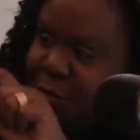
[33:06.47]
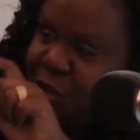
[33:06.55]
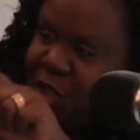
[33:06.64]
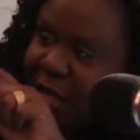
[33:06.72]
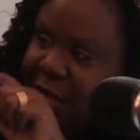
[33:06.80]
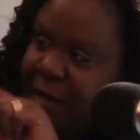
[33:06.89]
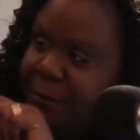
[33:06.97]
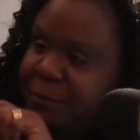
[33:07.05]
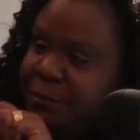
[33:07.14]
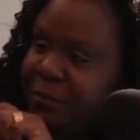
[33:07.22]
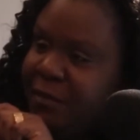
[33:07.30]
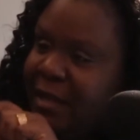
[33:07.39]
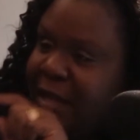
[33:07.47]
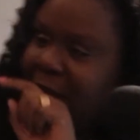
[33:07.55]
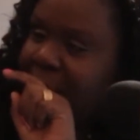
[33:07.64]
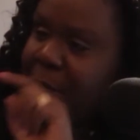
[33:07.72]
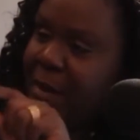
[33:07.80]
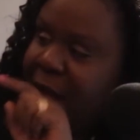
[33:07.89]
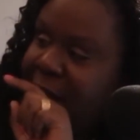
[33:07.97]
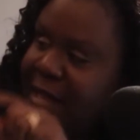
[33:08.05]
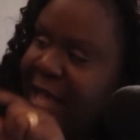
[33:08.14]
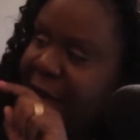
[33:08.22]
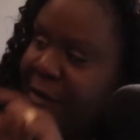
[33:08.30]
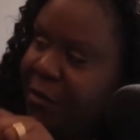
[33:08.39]
Michella, and upon
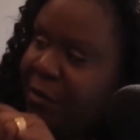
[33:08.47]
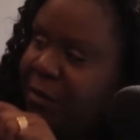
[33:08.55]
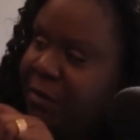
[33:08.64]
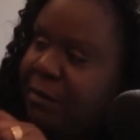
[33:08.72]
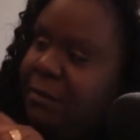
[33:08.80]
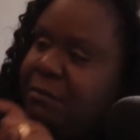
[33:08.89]
that girl,